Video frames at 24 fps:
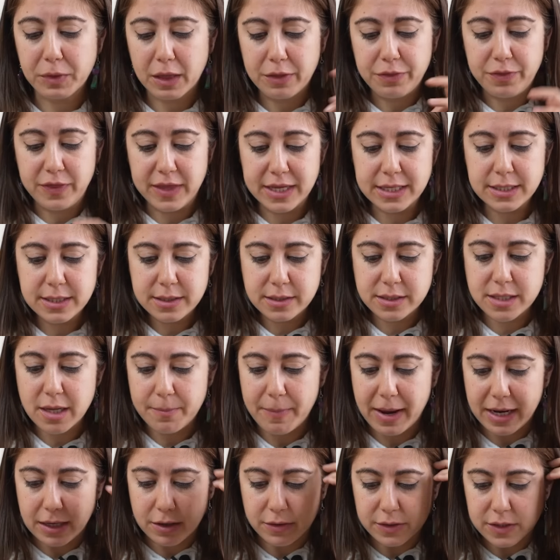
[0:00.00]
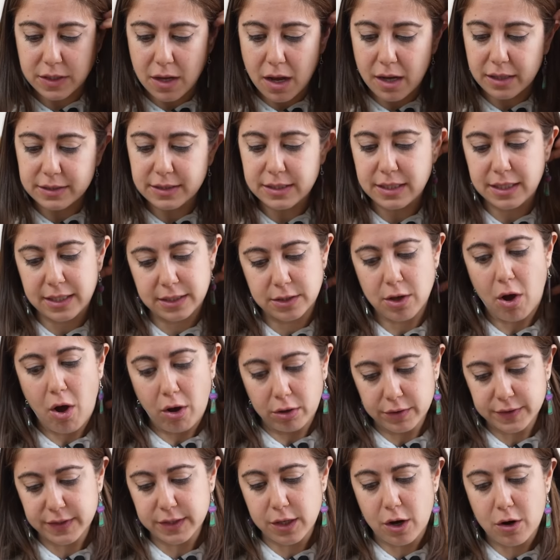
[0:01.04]
This tomato sauce is
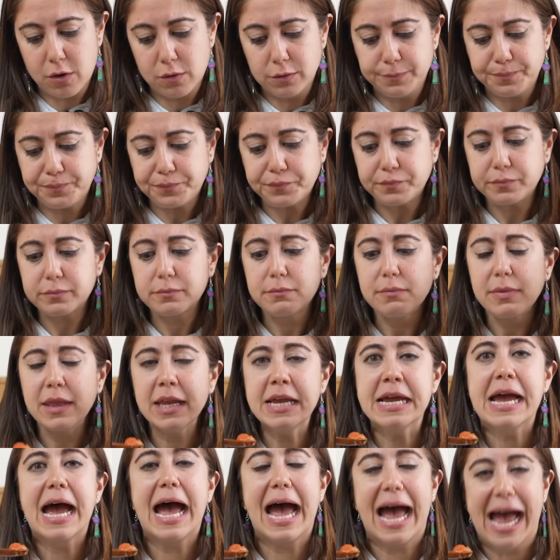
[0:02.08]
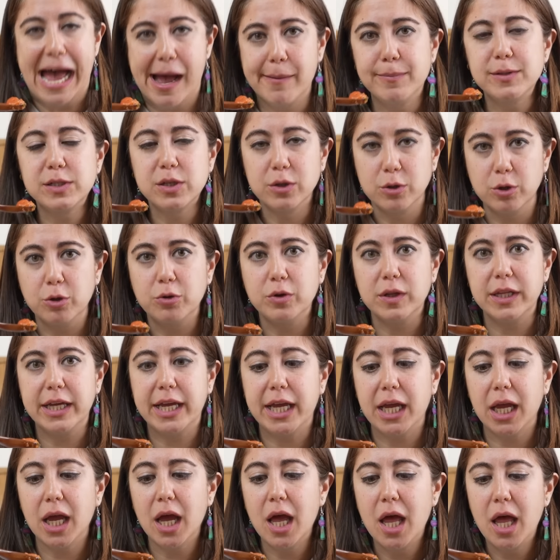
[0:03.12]
also
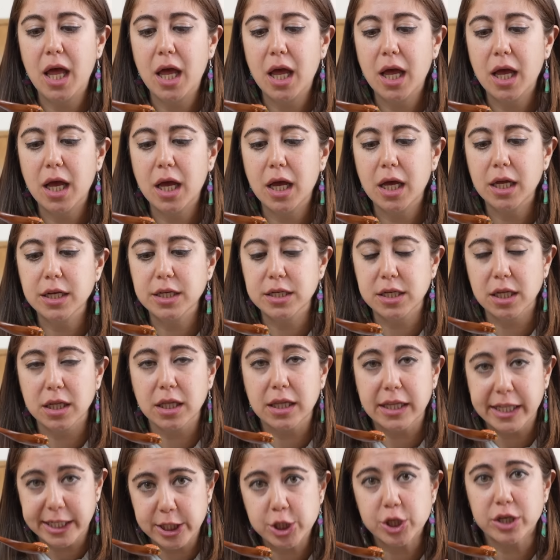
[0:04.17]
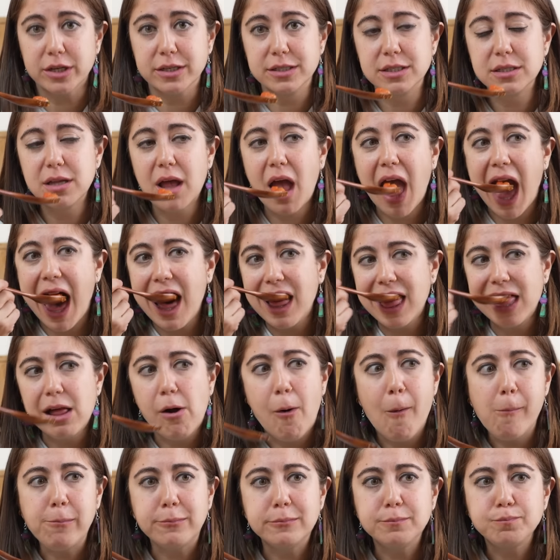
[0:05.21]
absolutely delicious.
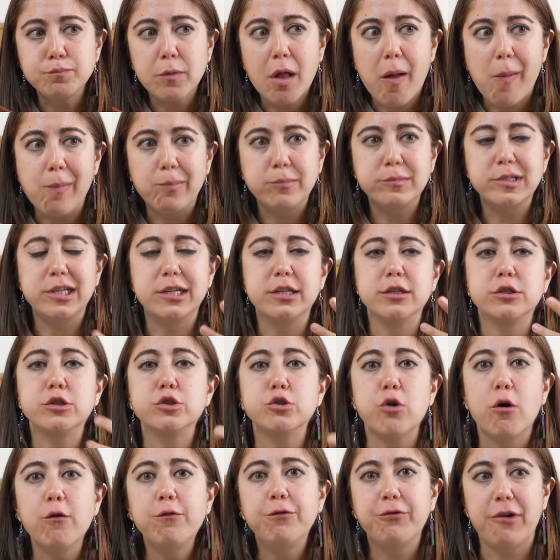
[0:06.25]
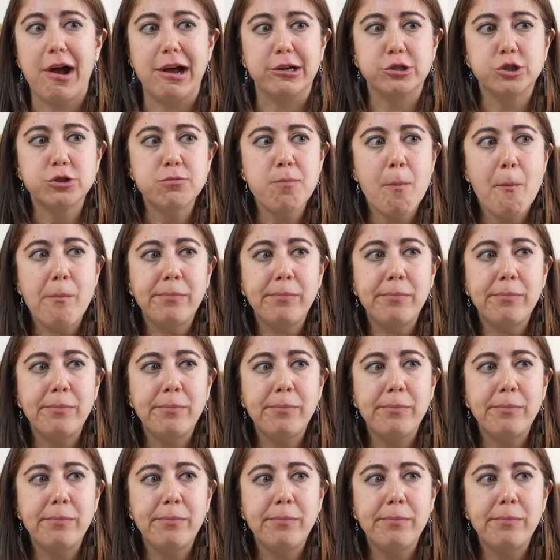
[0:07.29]
It is so fresh.